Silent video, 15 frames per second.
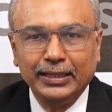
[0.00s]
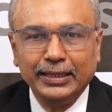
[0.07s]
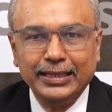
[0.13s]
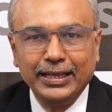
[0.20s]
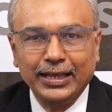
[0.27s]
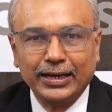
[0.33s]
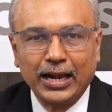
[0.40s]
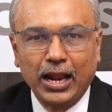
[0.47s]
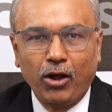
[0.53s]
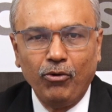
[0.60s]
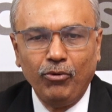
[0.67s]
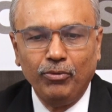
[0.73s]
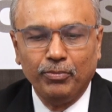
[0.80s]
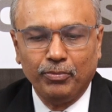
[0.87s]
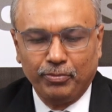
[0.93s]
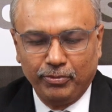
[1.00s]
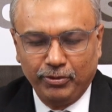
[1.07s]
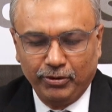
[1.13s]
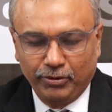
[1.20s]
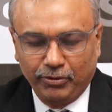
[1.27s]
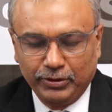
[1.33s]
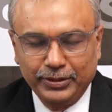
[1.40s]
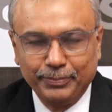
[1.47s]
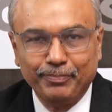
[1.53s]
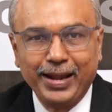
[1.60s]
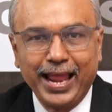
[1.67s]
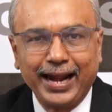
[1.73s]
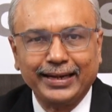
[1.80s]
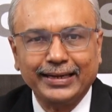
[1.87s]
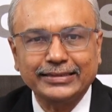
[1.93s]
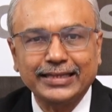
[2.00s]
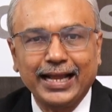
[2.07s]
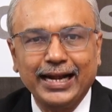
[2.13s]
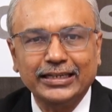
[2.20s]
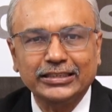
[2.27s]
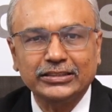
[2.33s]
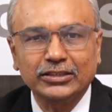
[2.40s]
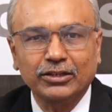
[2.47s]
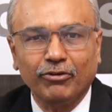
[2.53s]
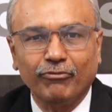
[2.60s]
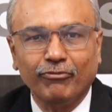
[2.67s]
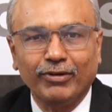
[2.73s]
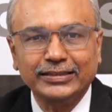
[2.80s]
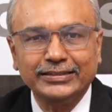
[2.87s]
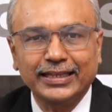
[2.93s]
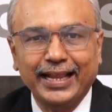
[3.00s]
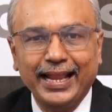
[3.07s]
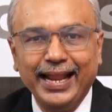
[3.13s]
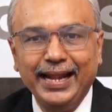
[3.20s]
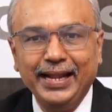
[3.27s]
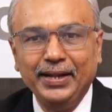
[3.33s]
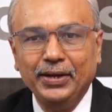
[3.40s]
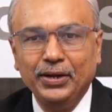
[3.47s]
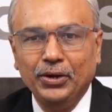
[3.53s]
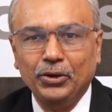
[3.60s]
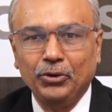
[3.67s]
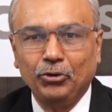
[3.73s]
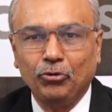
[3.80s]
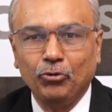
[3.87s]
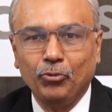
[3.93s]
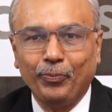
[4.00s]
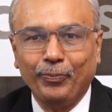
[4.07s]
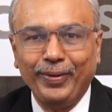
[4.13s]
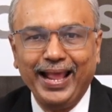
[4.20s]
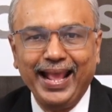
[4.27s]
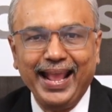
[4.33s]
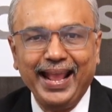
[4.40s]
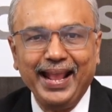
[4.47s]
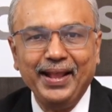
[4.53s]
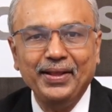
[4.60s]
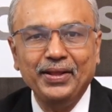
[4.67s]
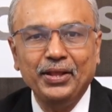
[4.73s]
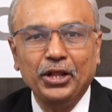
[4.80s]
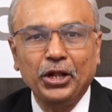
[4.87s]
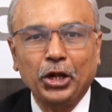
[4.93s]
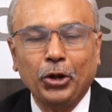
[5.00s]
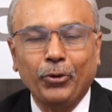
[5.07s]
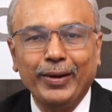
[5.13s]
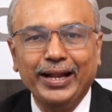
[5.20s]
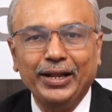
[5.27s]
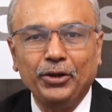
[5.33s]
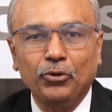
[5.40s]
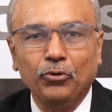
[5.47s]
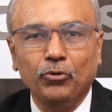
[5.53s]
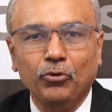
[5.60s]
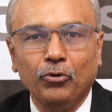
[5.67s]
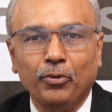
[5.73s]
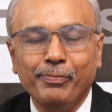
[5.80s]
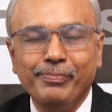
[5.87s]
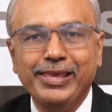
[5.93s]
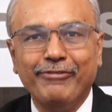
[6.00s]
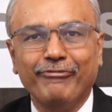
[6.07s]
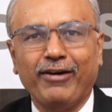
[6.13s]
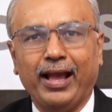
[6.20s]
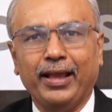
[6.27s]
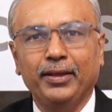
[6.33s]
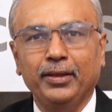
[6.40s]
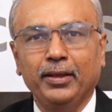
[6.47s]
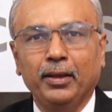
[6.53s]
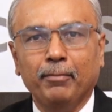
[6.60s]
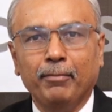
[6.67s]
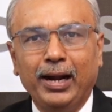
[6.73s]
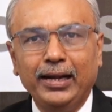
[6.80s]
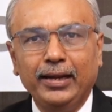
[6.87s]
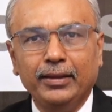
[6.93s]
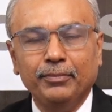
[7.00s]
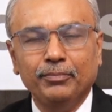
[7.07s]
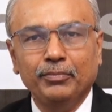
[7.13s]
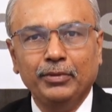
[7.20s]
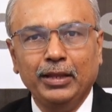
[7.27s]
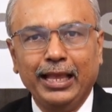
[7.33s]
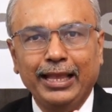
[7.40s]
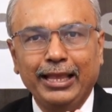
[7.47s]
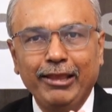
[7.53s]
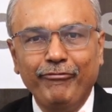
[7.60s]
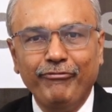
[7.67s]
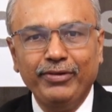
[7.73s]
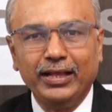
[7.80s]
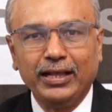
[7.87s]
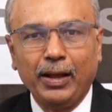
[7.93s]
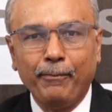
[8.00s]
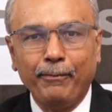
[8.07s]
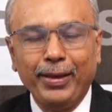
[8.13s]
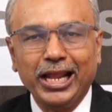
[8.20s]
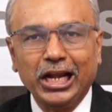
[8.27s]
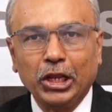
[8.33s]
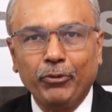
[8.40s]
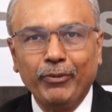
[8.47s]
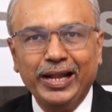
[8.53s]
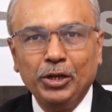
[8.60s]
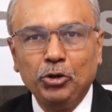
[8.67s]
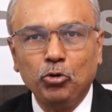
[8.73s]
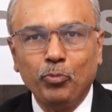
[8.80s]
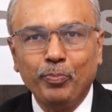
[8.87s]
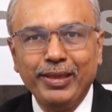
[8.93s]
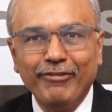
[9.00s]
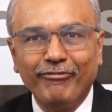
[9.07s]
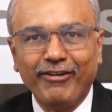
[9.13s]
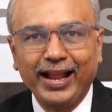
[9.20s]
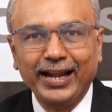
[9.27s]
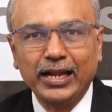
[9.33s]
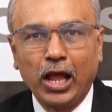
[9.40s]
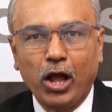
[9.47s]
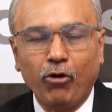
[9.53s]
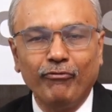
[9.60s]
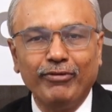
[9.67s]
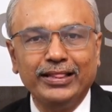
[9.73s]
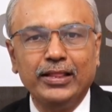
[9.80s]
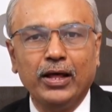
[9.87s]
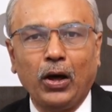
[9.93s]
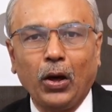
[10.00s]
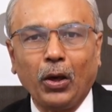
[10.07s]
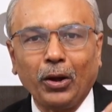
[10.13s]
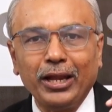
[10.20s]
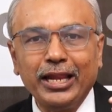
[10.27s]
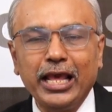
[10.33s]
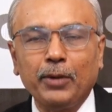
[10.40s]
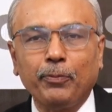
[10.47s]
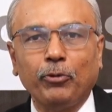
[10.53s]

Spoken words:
Here now black decides once again to play queen to b5. But if we compare queen to b5 now with the earlier